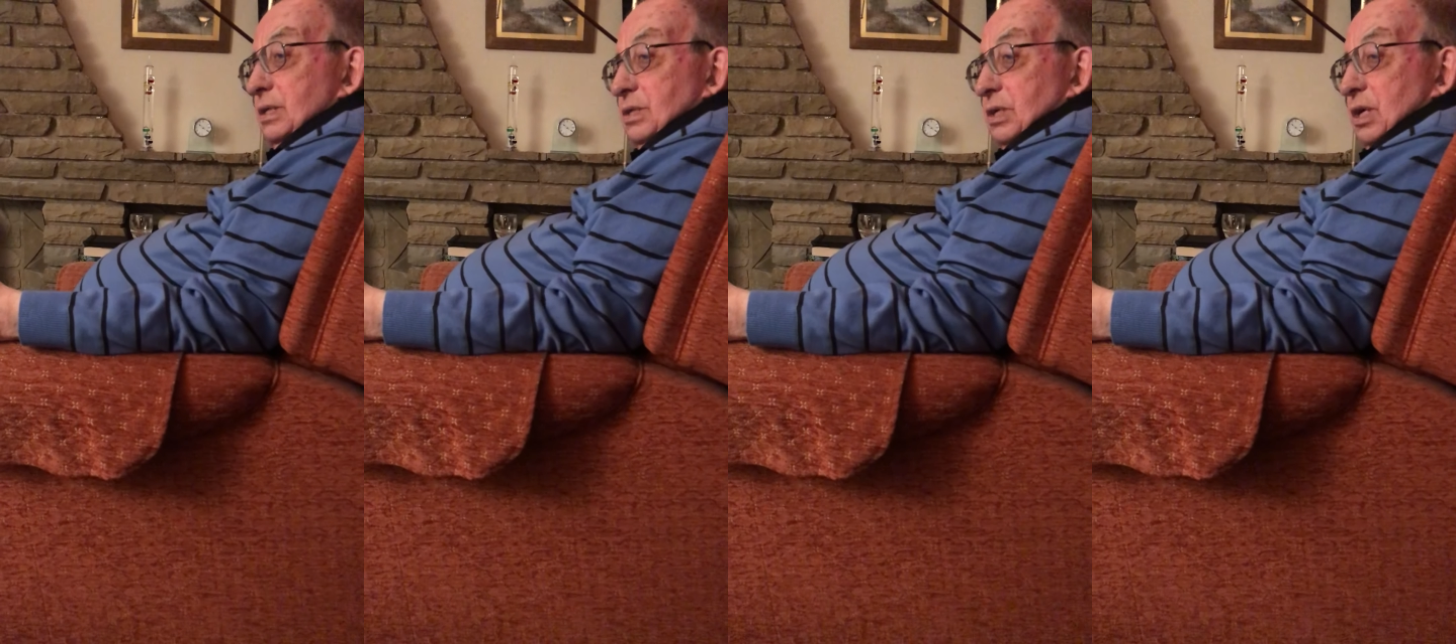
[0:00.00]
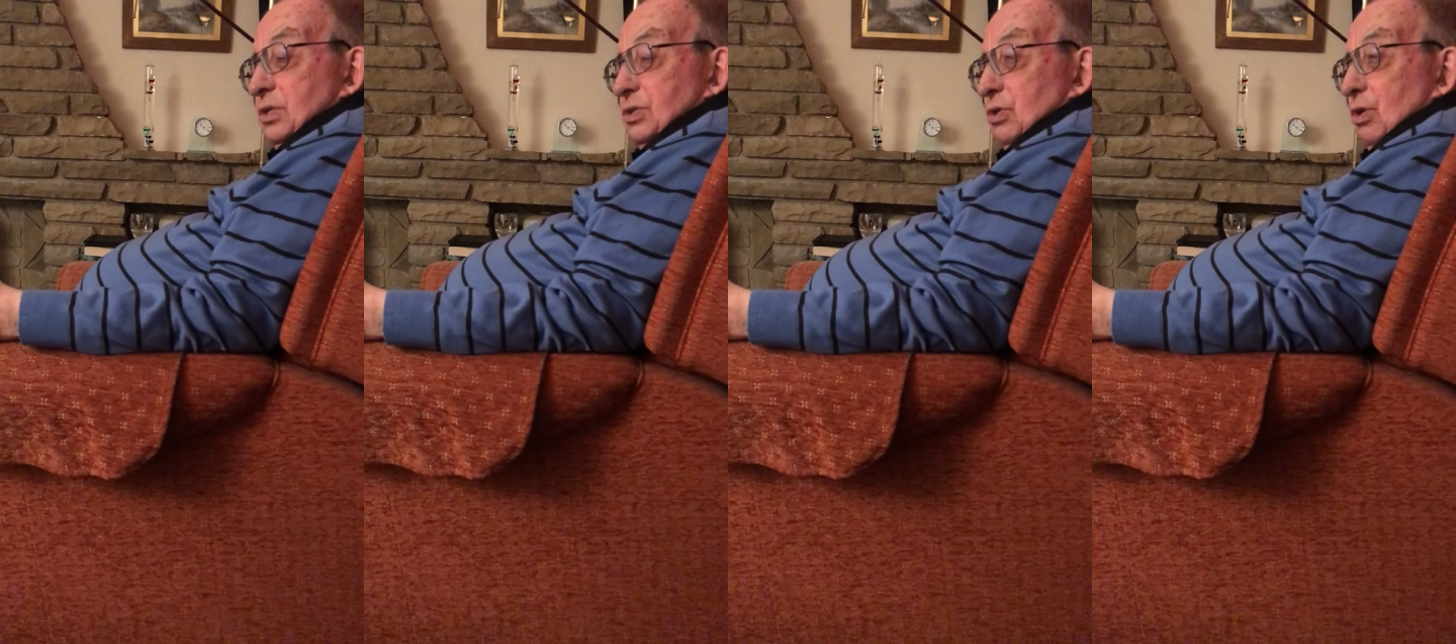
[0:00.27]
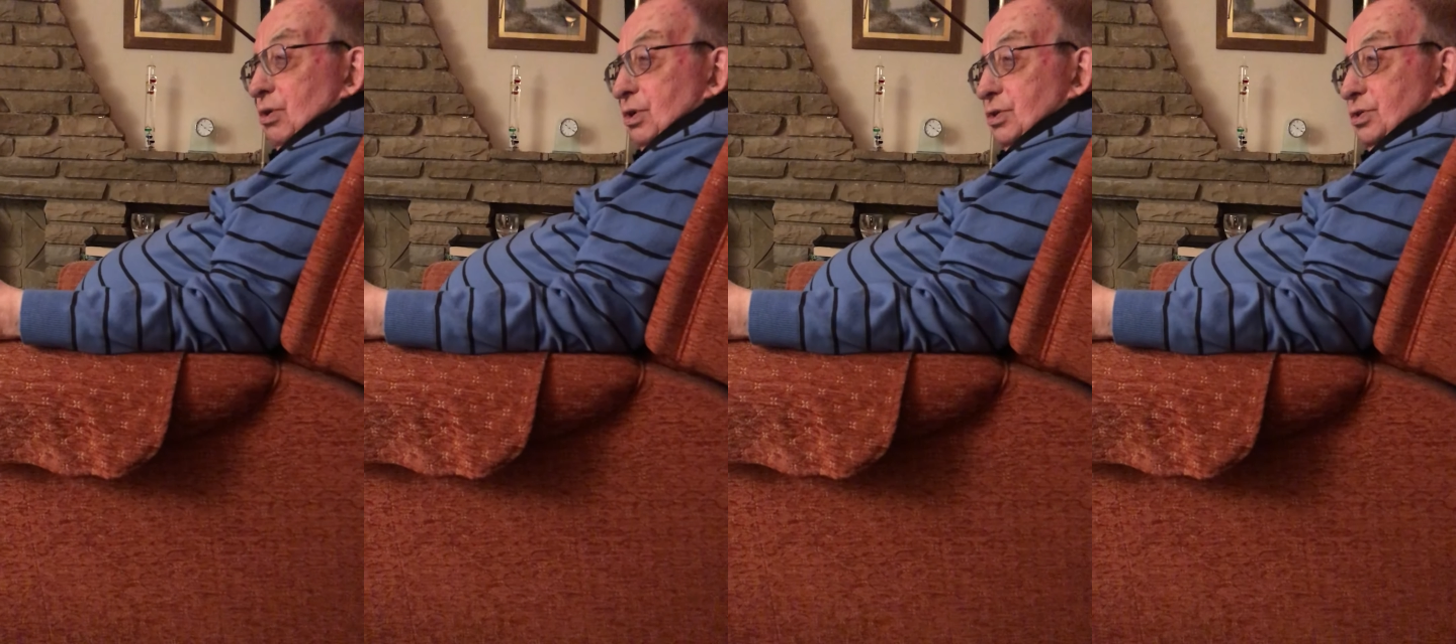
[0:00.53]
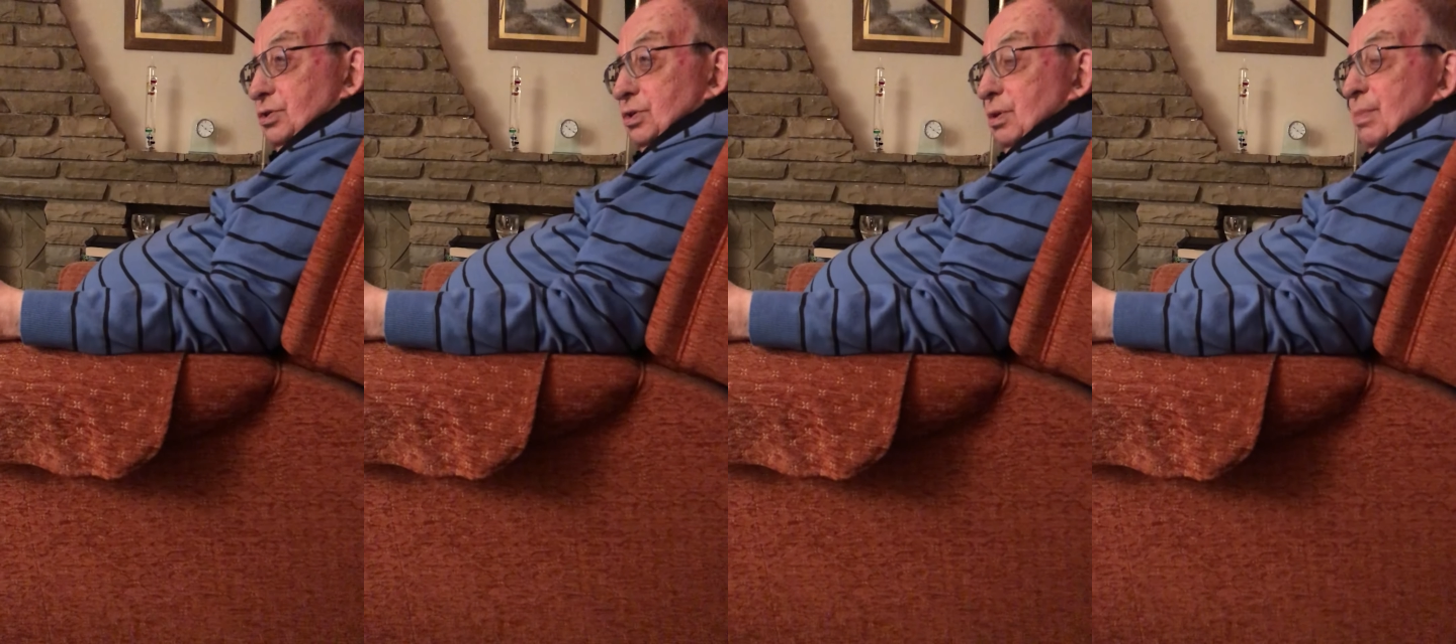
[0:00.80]
is a
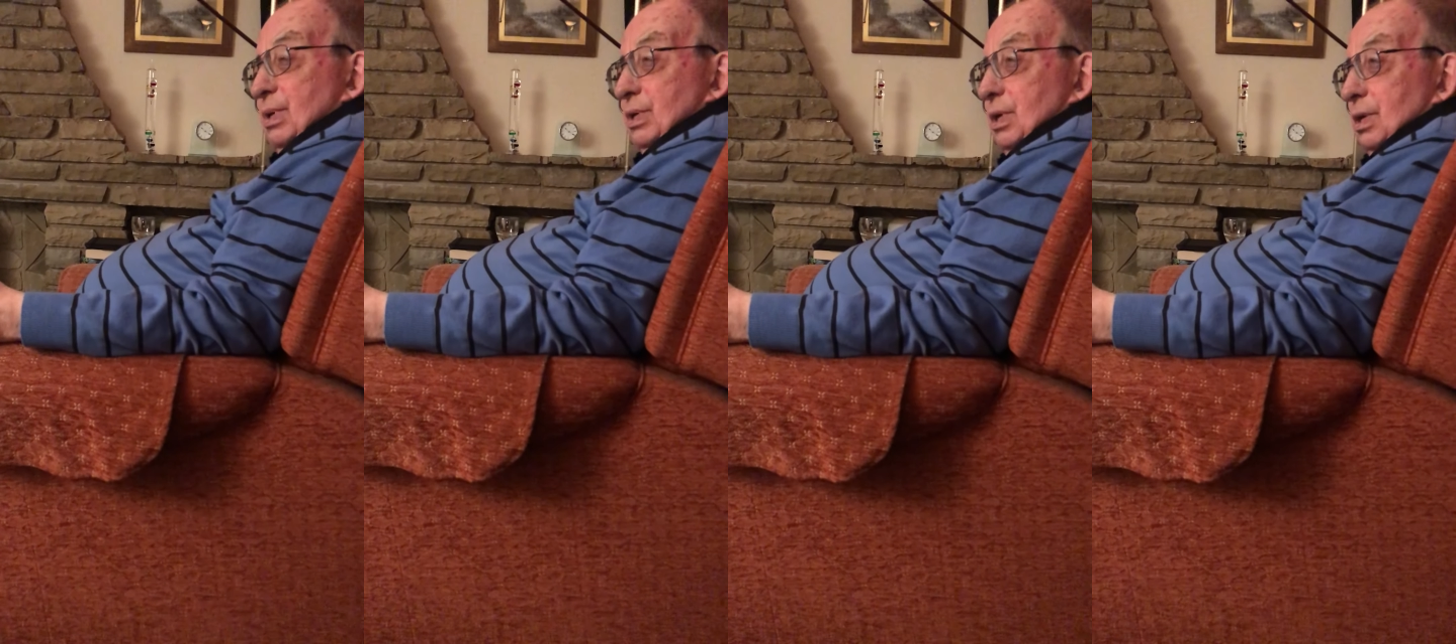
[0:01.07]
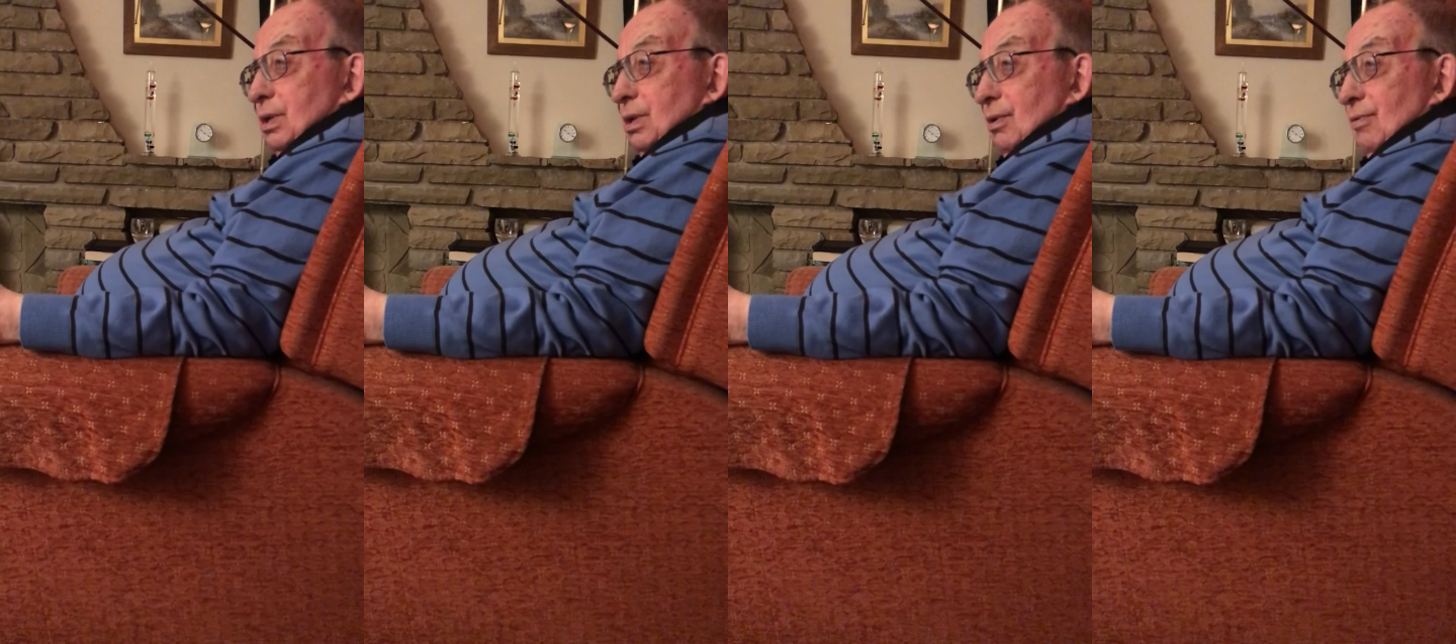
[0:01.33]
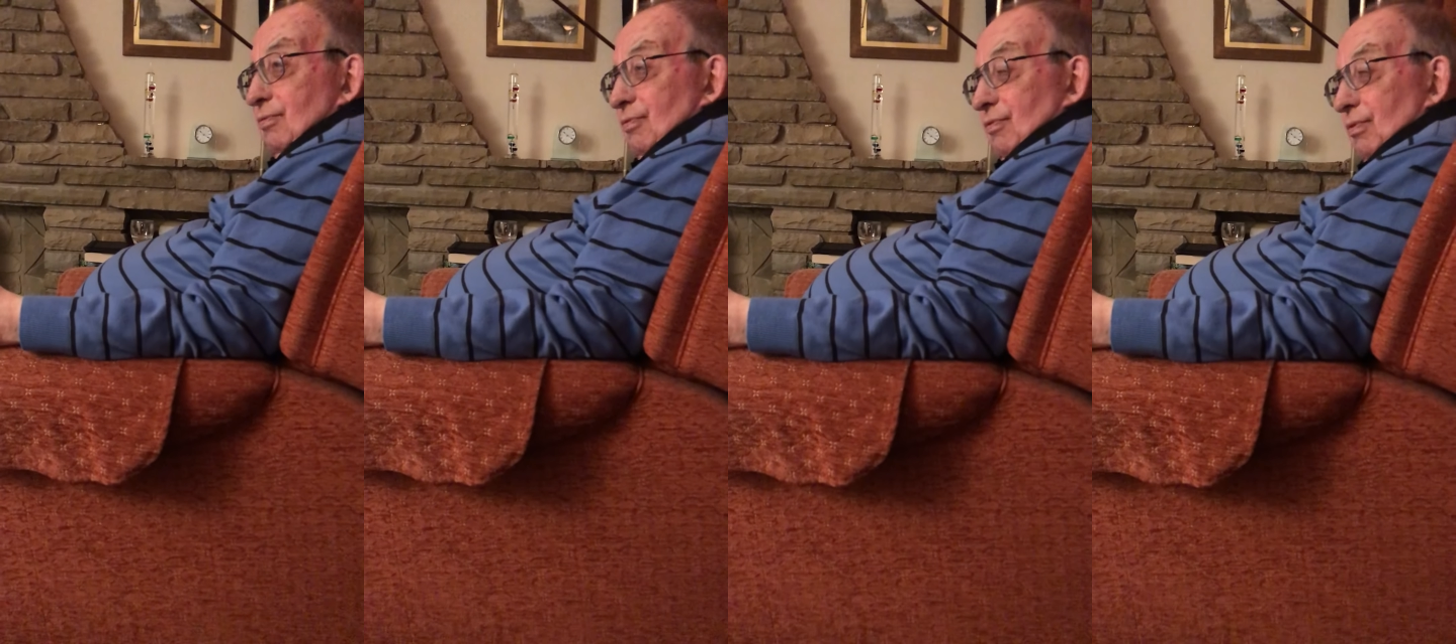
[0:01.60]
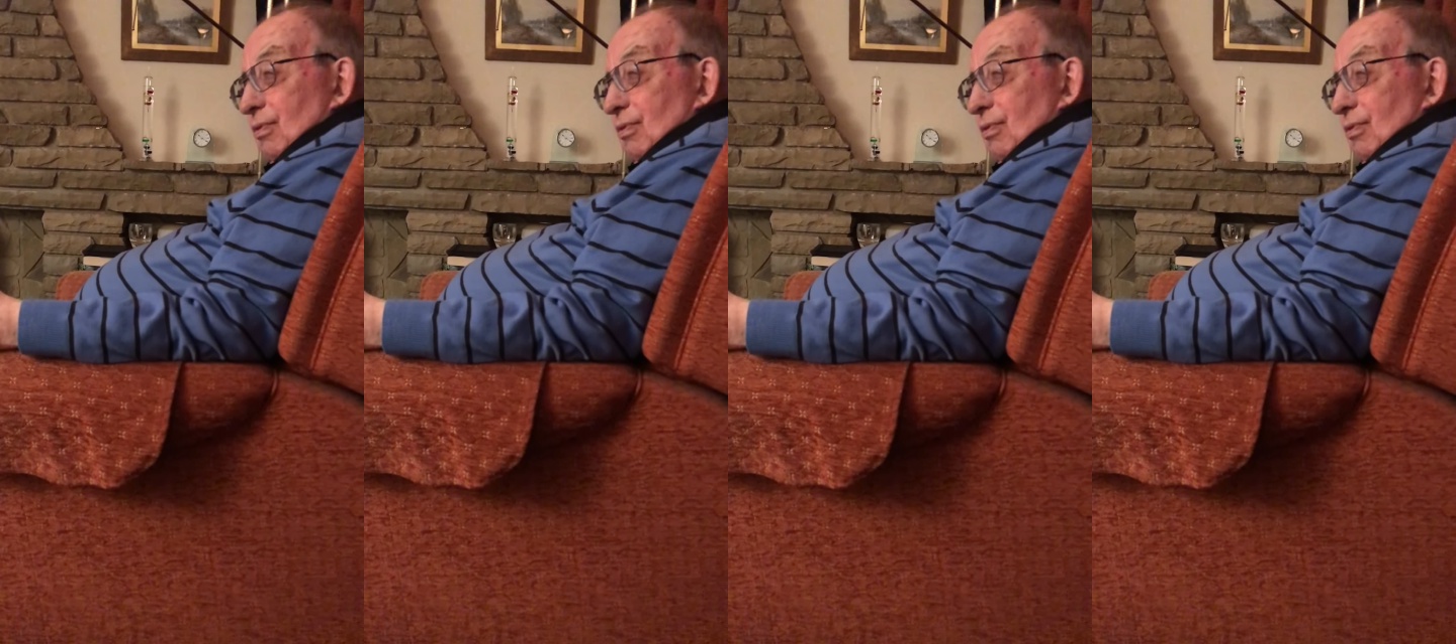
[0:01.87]
Scottish diminutive